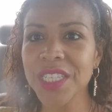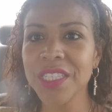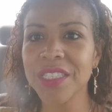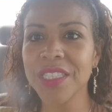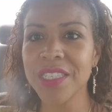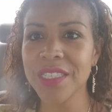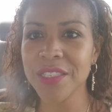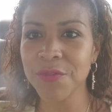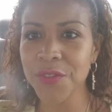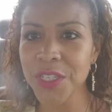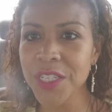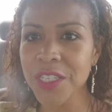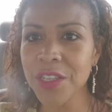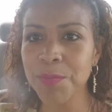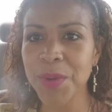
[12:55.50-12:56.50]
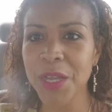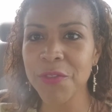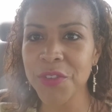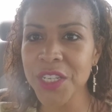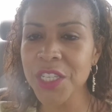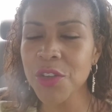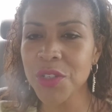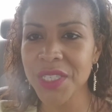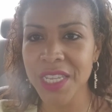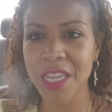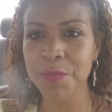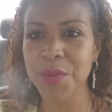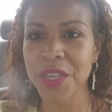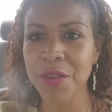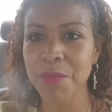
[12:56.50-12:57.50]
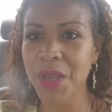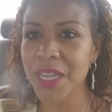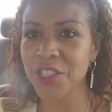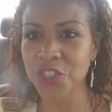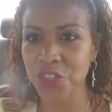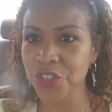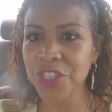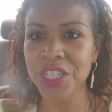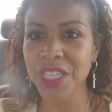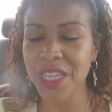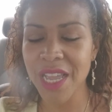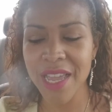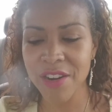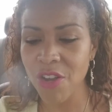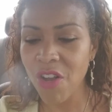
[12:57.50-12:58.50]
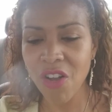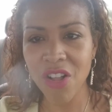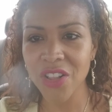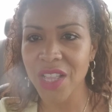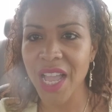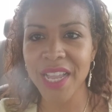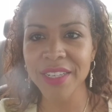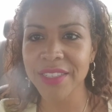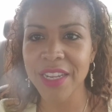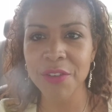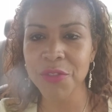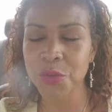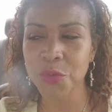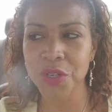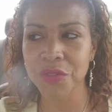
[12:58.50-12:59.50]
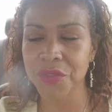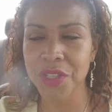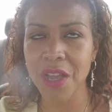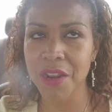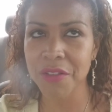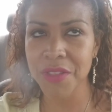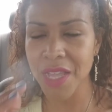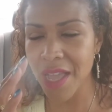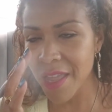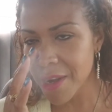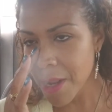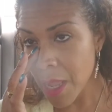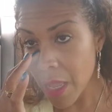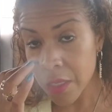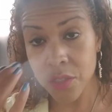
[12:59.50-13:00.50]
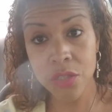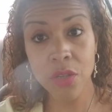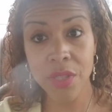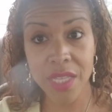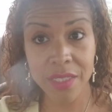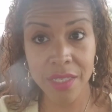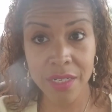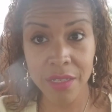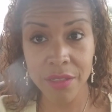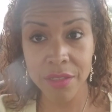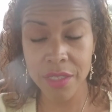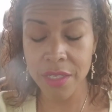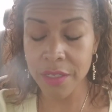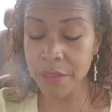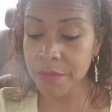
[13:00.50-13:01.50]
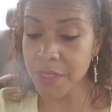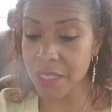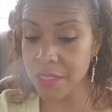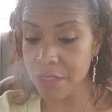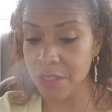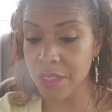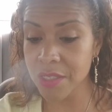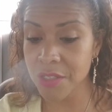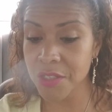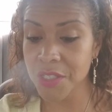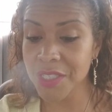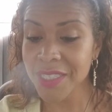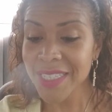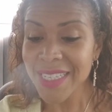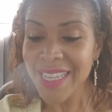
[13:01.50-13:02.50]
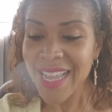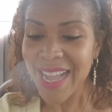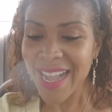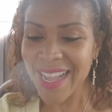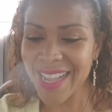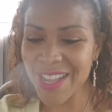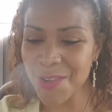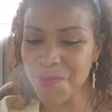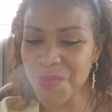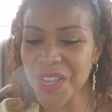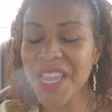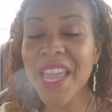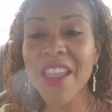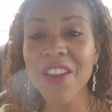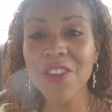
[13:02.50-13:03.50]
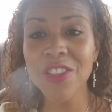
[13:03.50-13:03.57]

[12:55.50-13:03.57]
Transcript: this video by videotaping my journey at all. I never would have thought of that. So that's another thing. That's good. But hair